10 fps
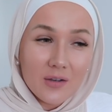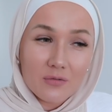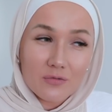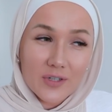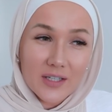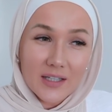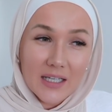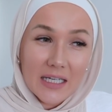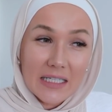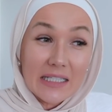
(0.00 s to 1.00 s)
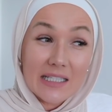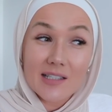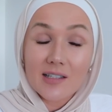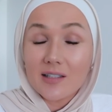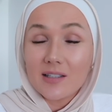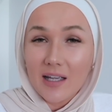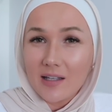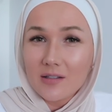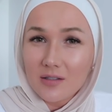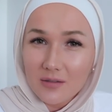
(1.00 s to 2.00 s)
really
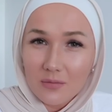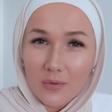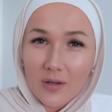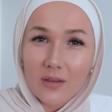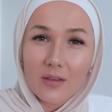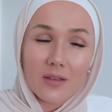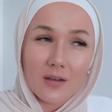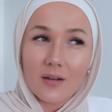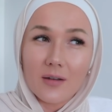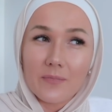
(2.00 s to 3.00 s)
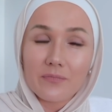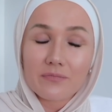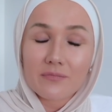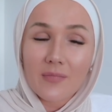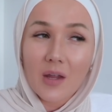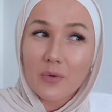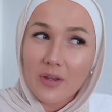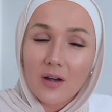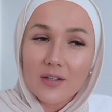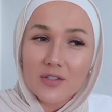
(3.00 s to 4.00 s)
discontent with
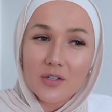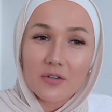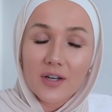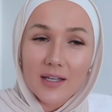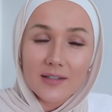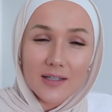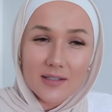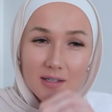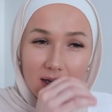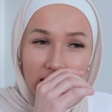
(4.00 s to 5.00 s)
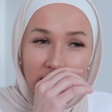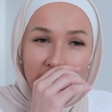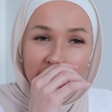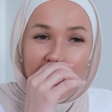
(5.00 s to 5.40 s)
God's decree and destiny.